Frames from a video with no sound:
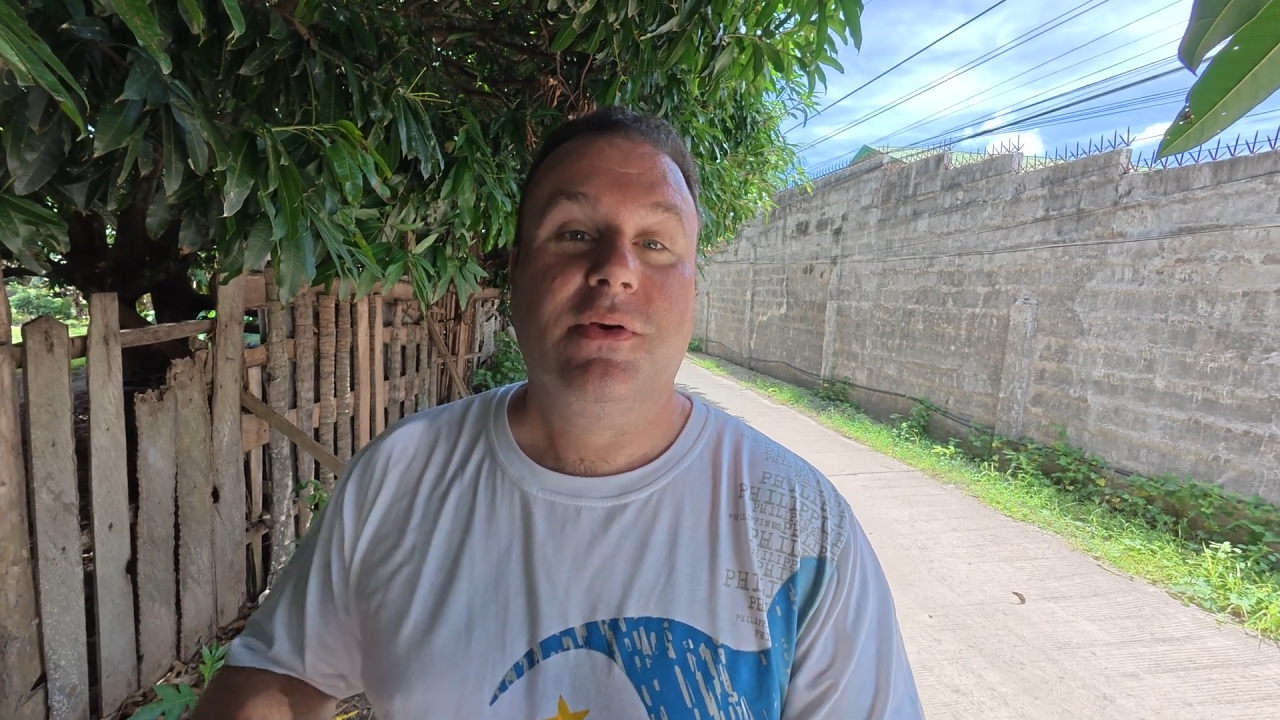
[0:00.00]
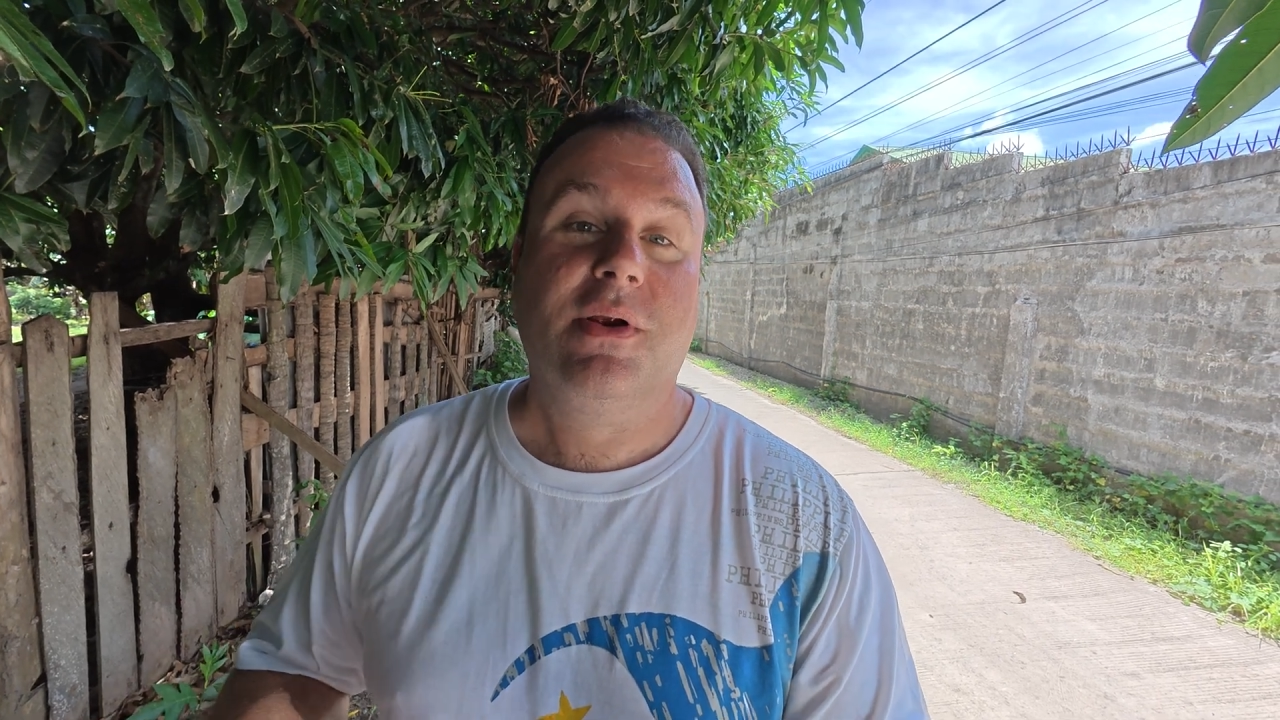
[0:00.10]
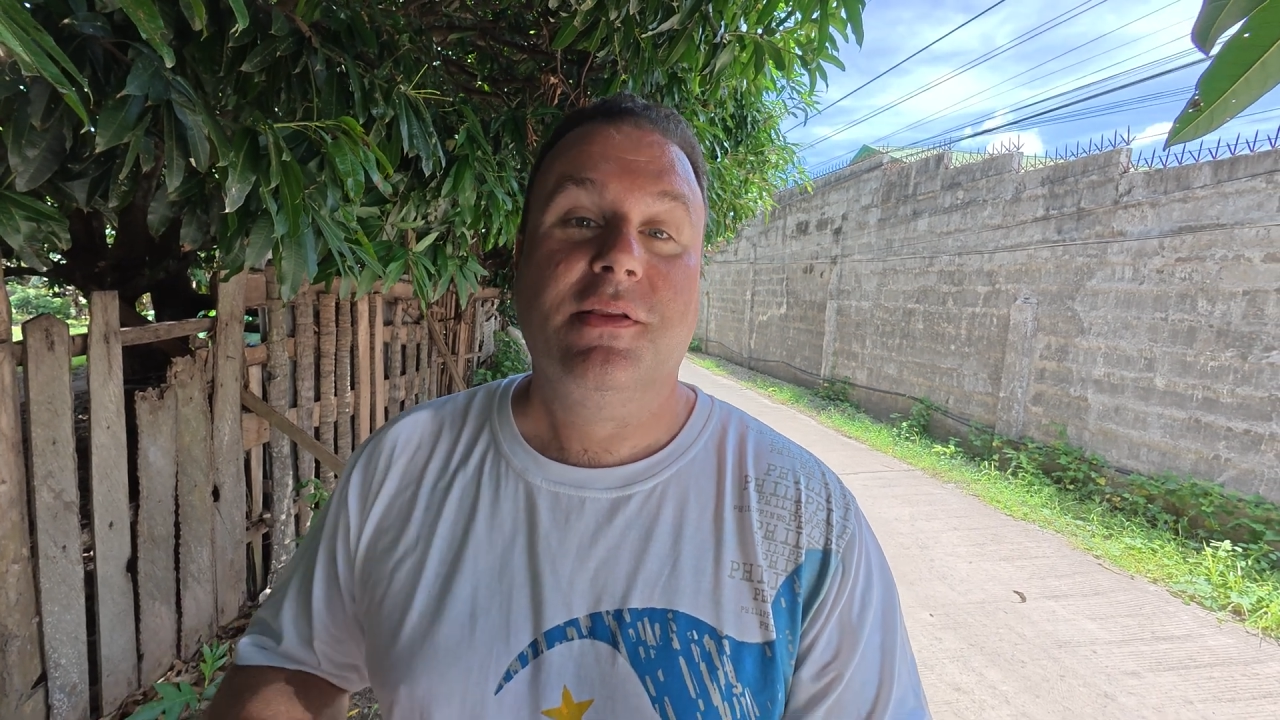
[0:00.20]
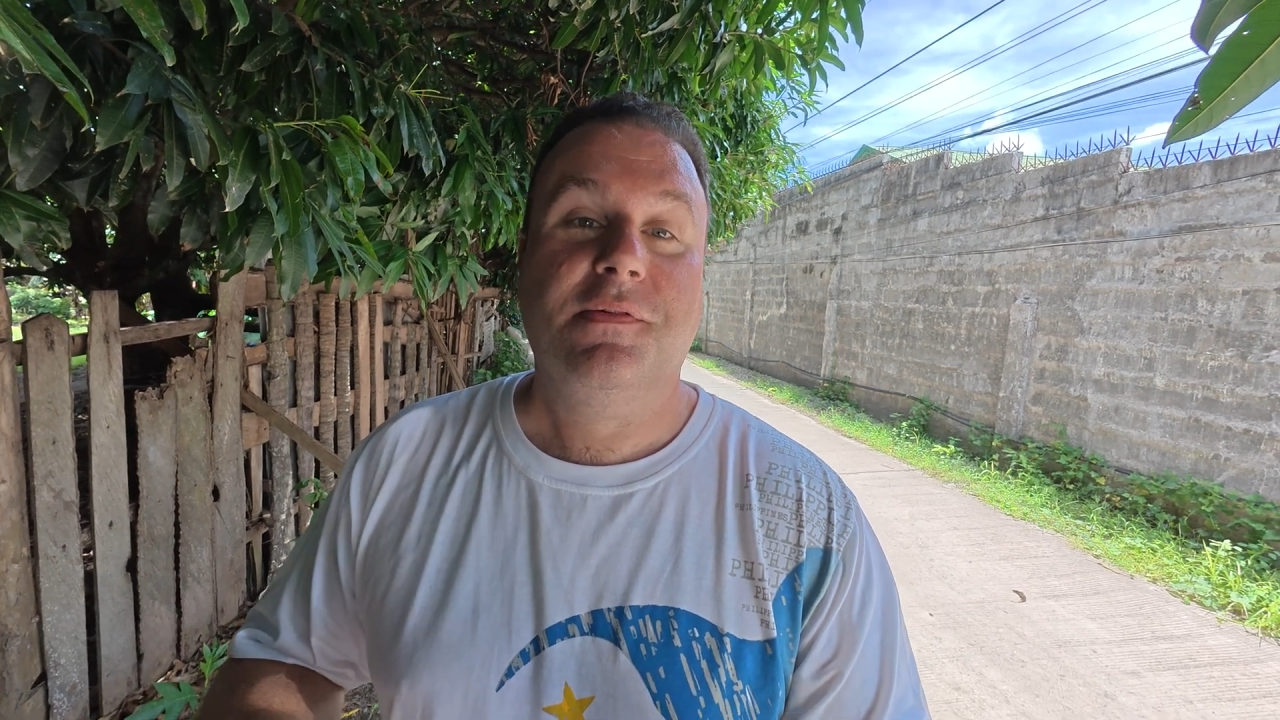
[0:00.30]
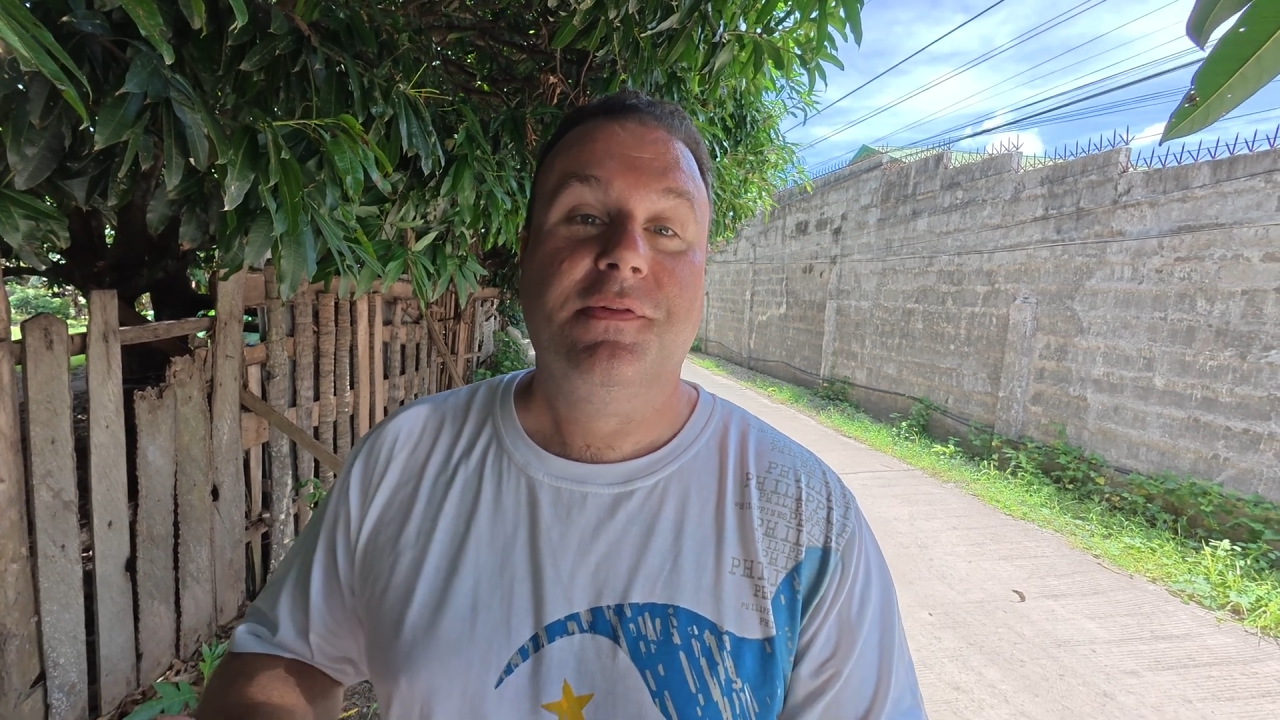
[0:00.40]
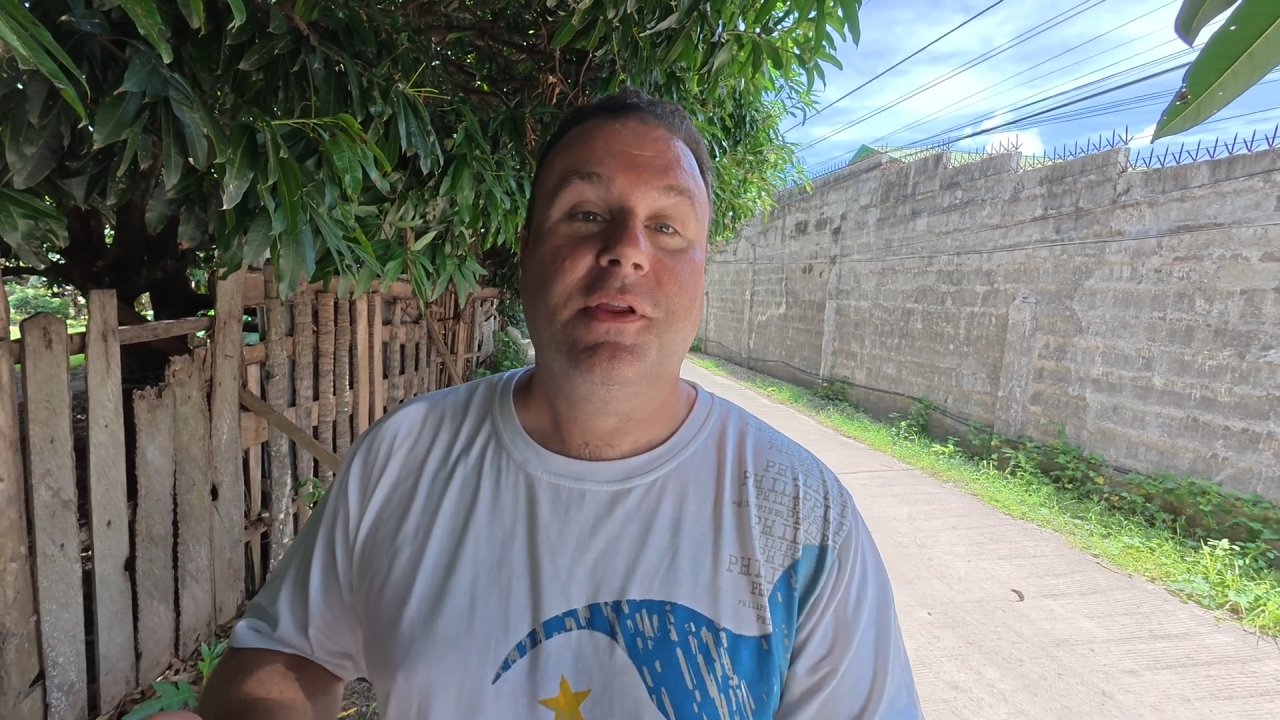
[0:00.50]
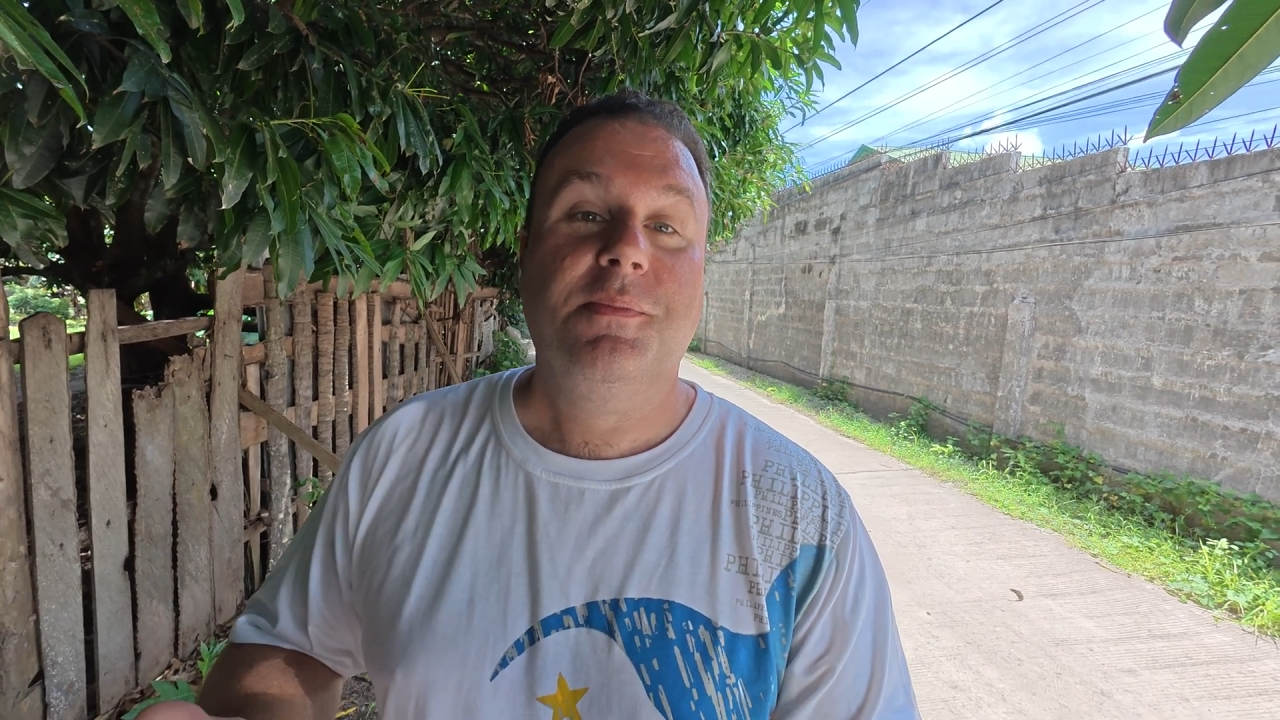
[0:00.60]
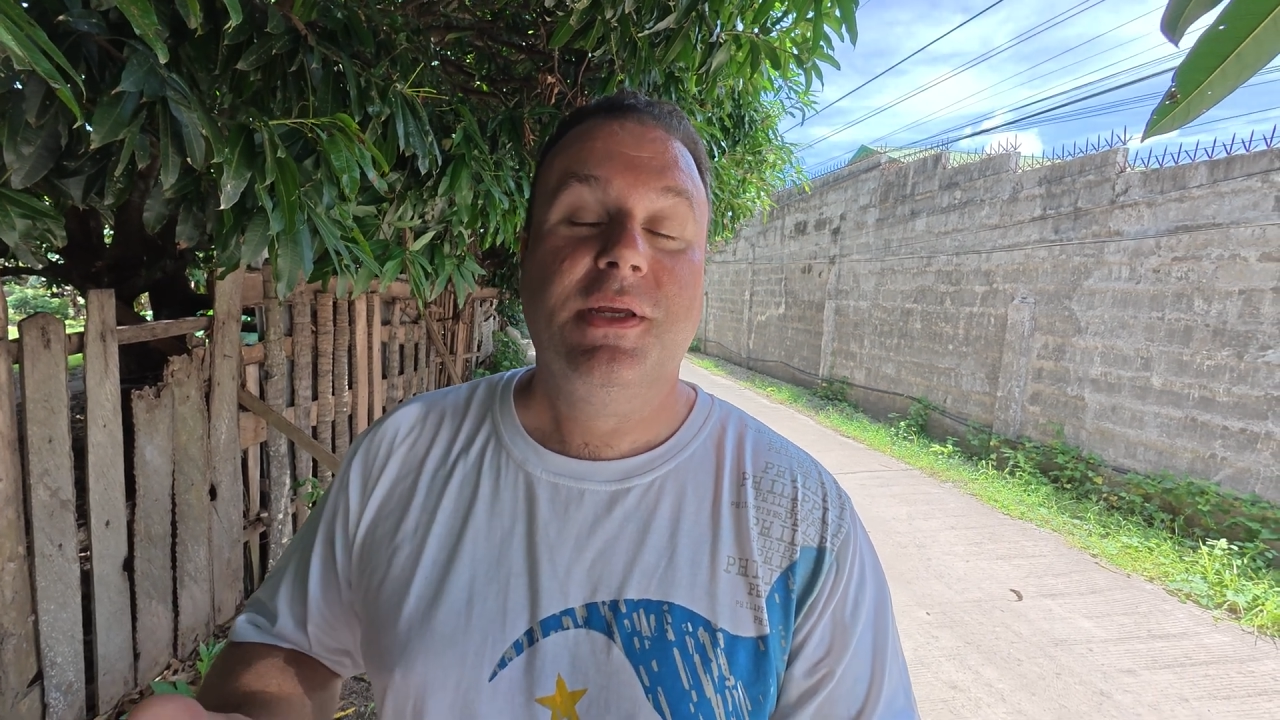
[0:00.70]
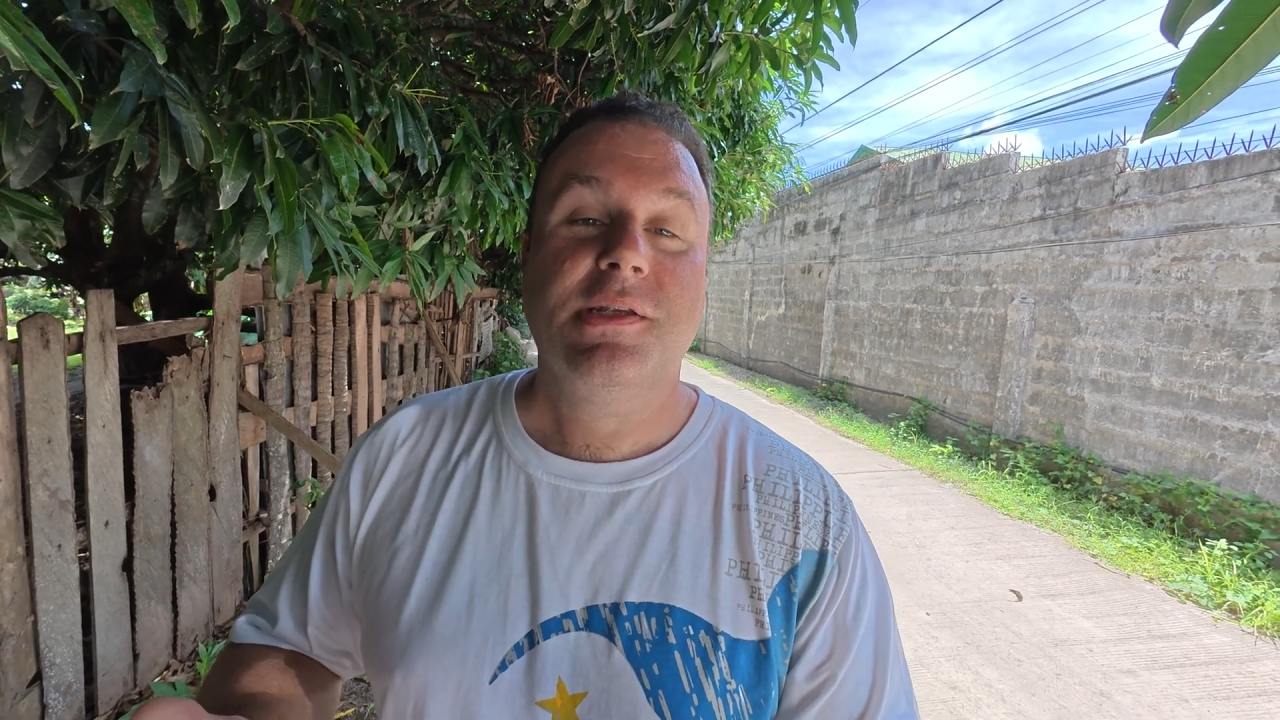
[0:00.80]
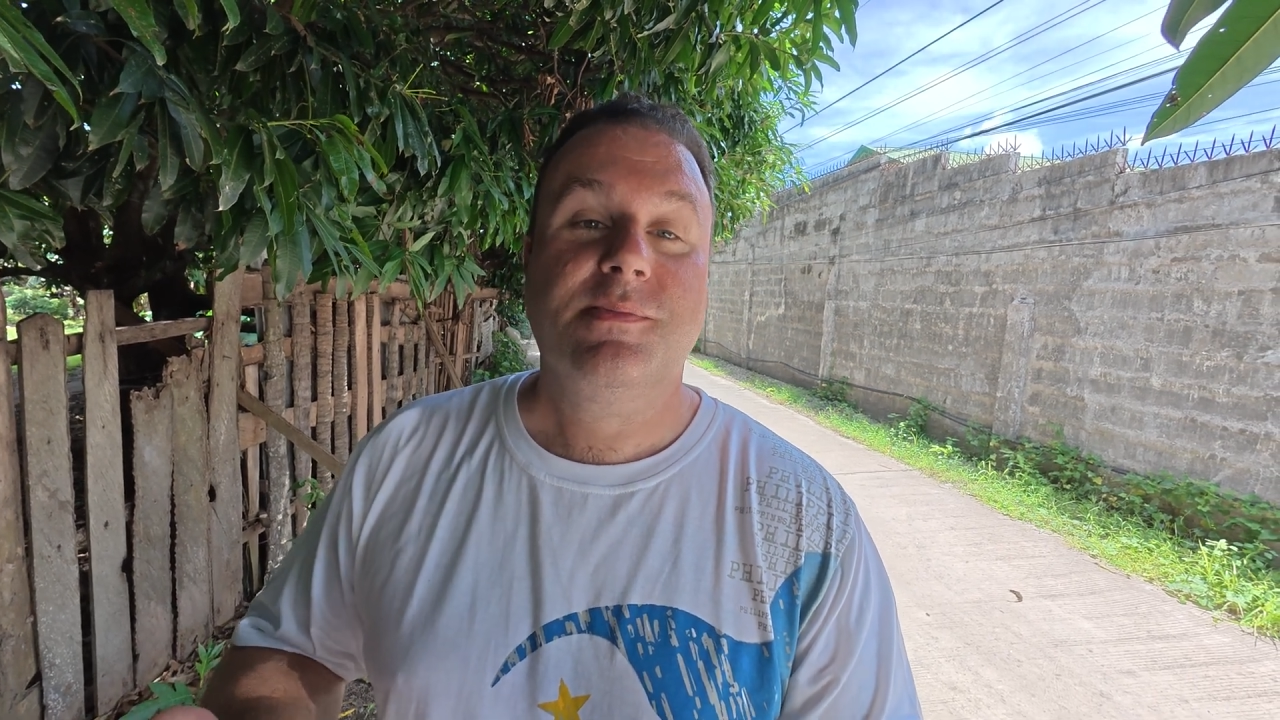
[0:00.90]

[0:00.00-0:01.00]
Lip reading: around the Philippines,